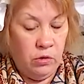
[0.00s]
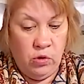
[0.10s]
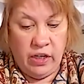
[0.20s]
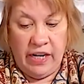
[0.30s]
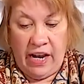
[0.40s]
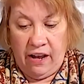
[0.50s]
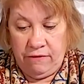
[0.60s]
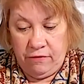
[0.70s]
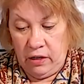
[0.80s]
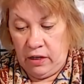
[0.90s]
You can
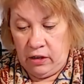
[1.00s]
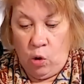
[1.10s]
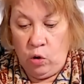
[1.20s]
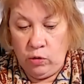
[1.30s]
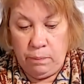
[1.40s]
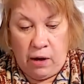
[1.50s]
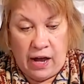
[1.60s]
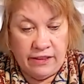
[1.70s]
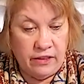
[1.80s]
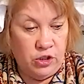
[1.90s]
have an old
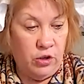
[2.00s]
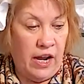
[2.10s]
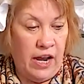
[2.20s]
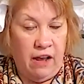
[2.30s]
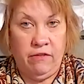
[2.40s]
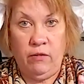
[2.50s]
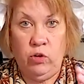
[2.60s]
pot that you have